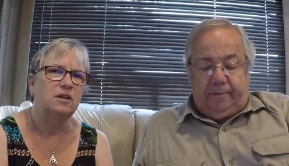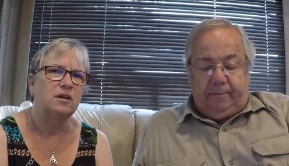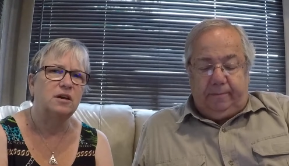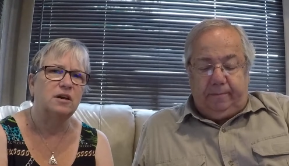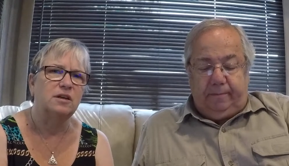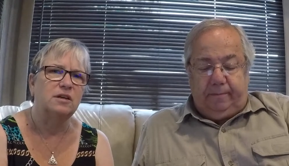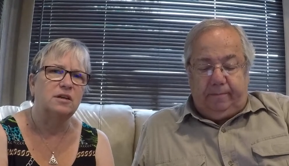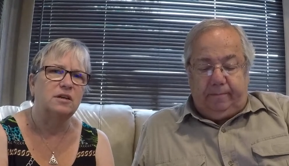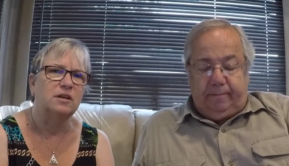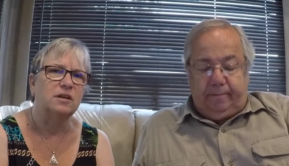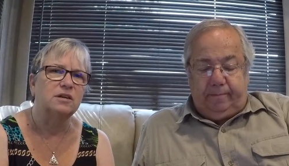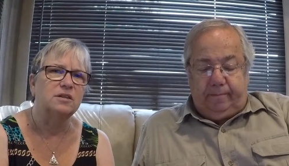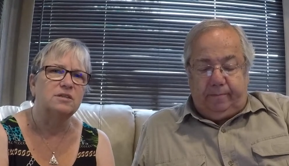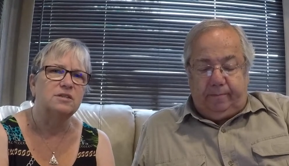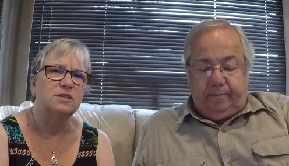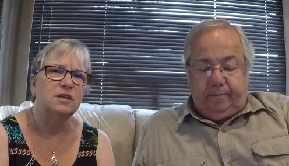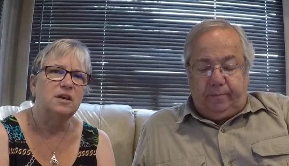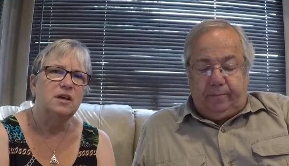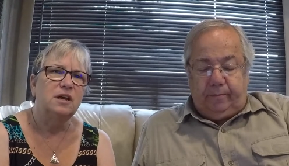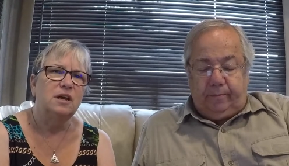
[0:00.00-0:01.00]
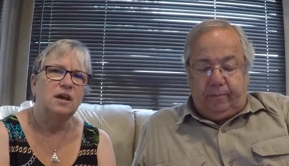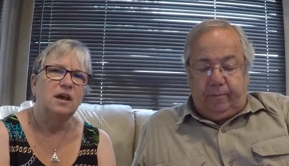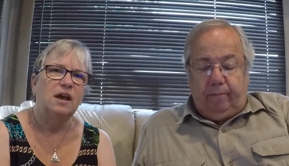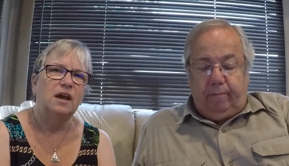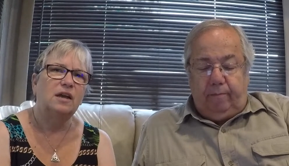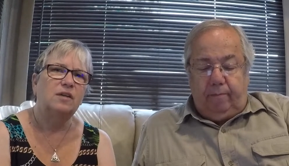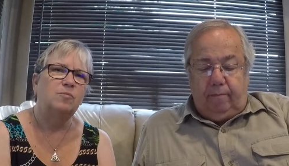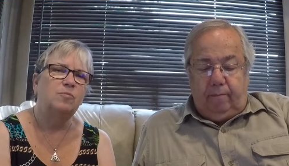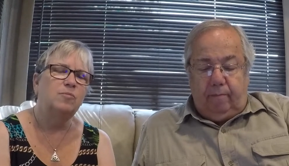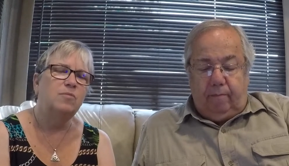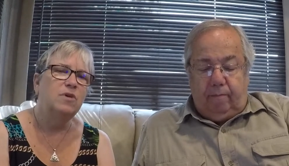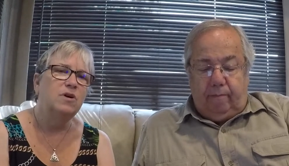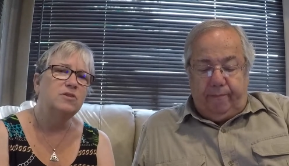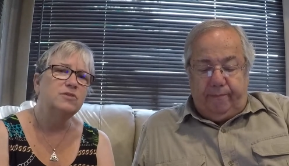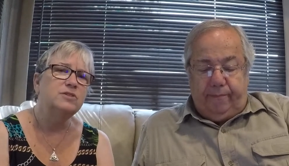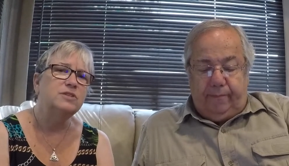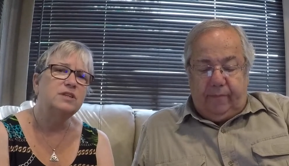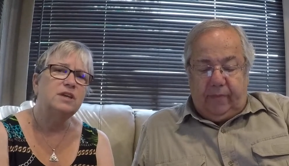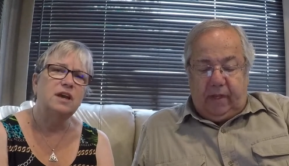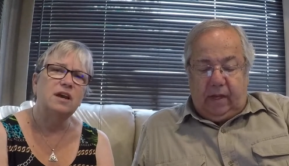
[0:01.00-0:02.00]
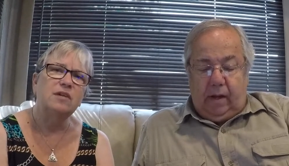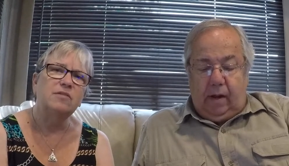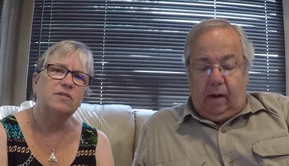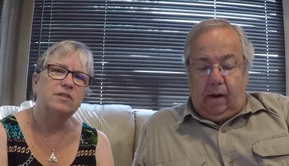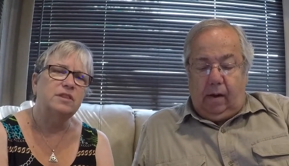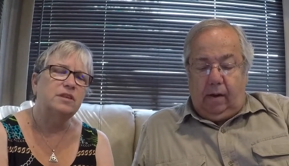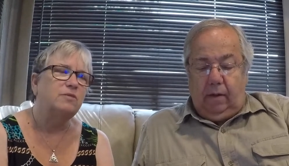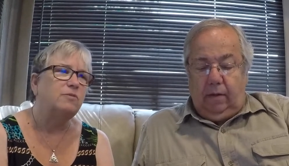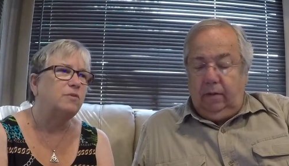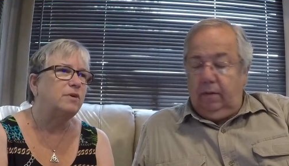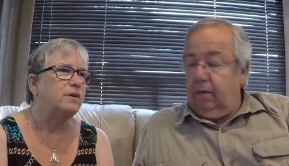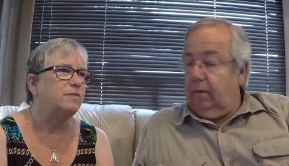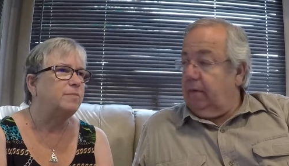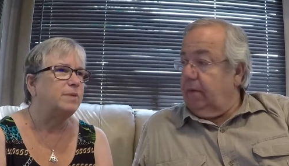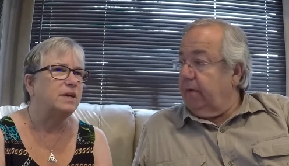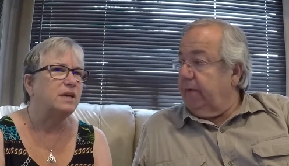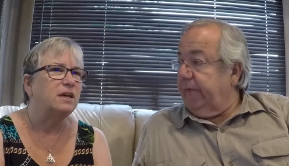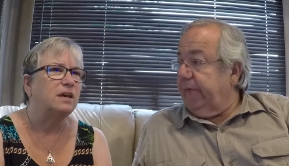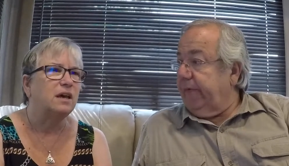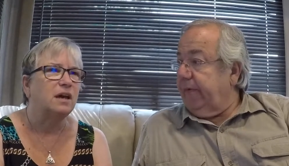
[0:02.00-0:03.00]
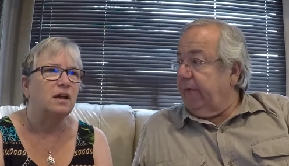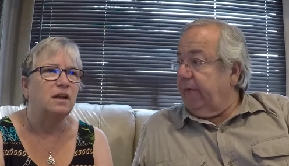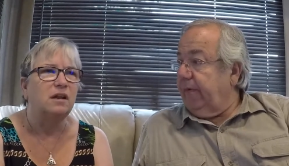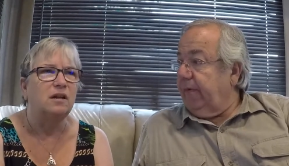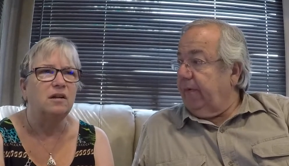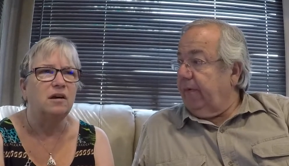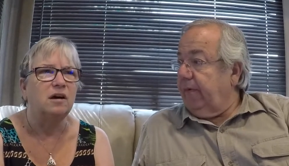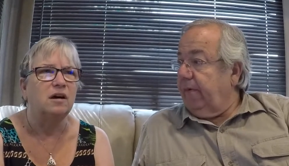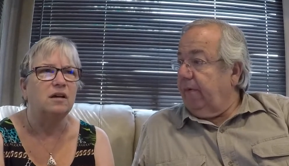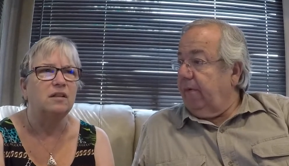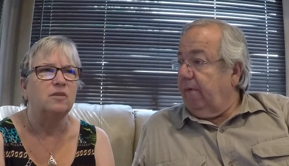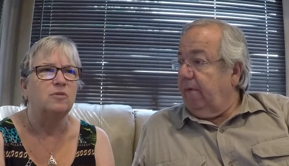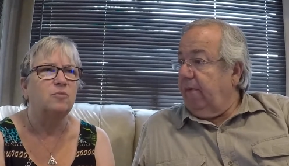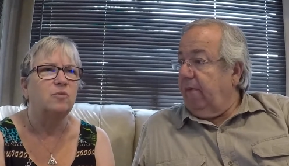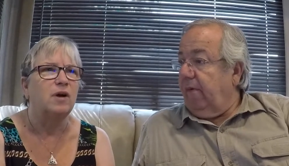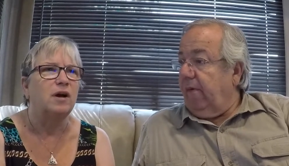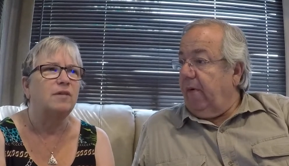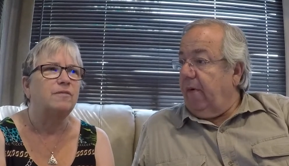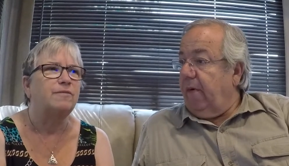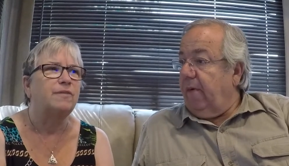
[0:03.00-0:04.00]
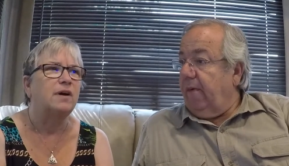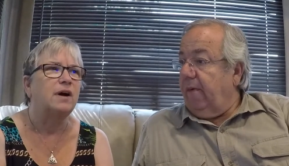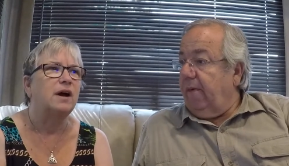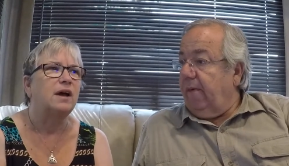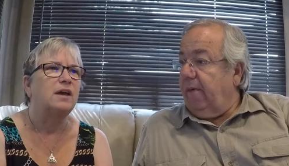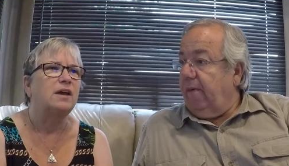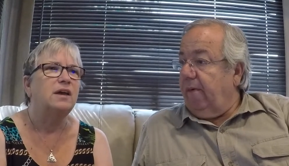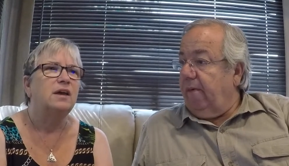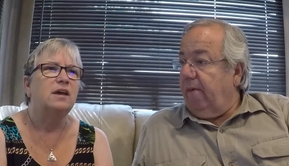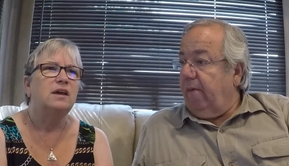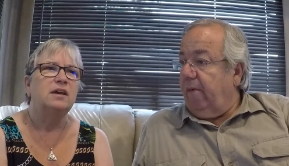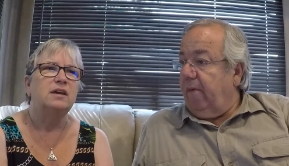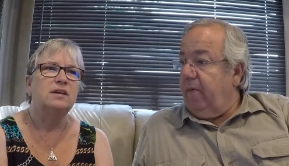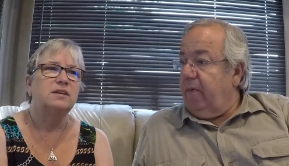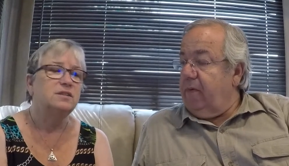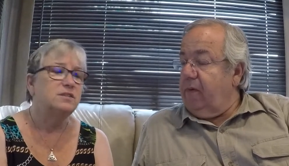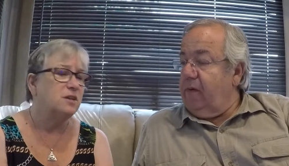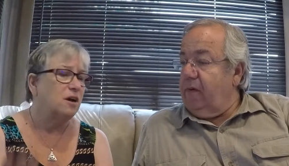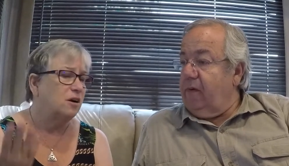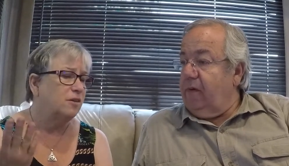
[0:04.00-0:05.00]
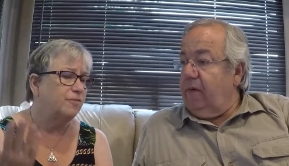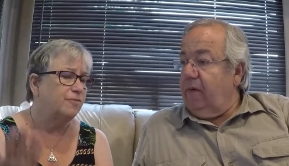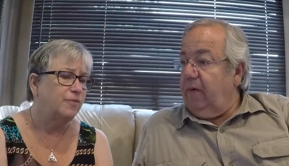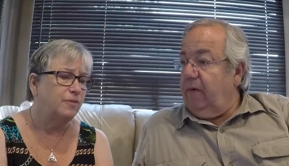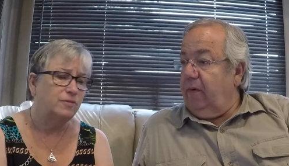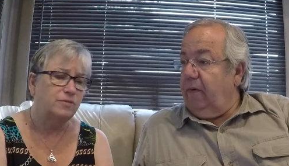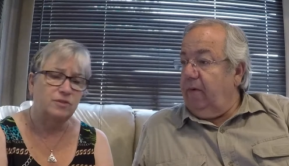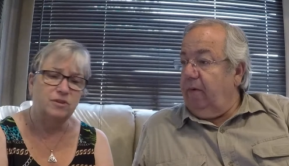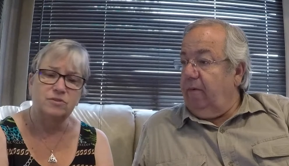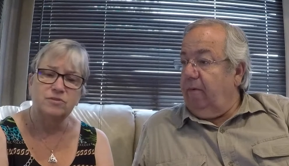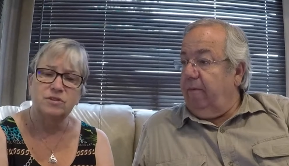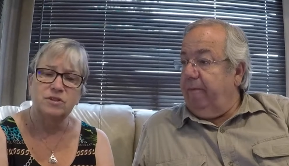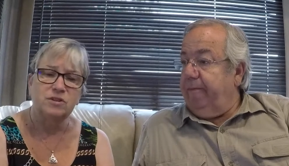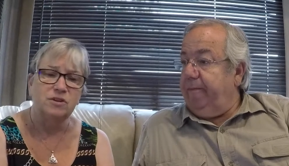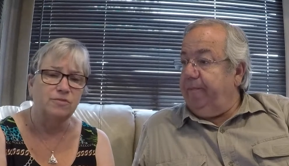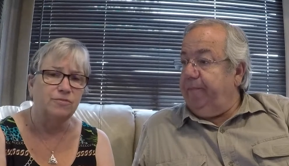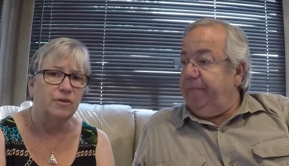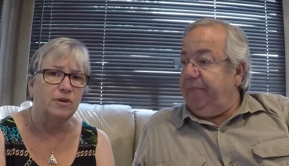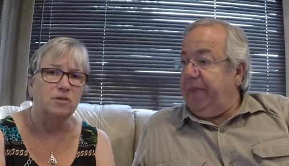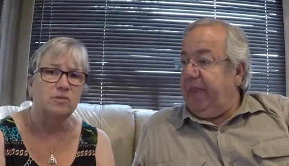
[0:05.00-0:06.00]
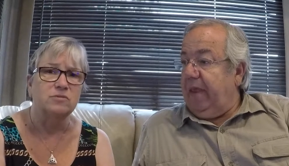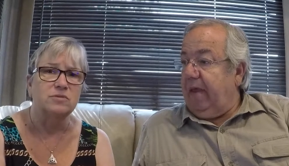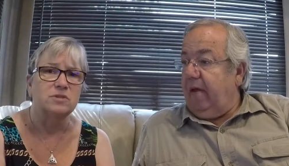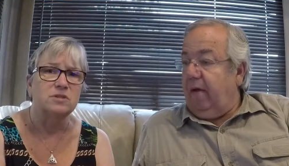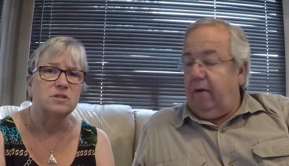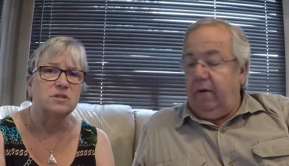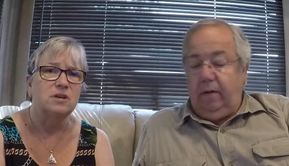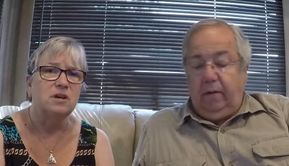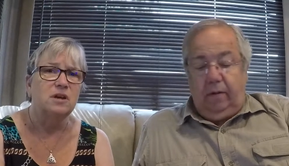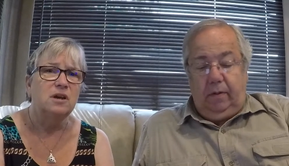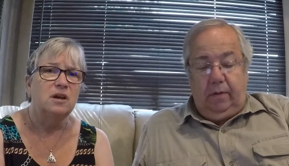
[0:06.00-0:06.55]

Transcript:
Speaker 1: ideas, and mostly everything we've been getting on the Wi Fi is our using your phones.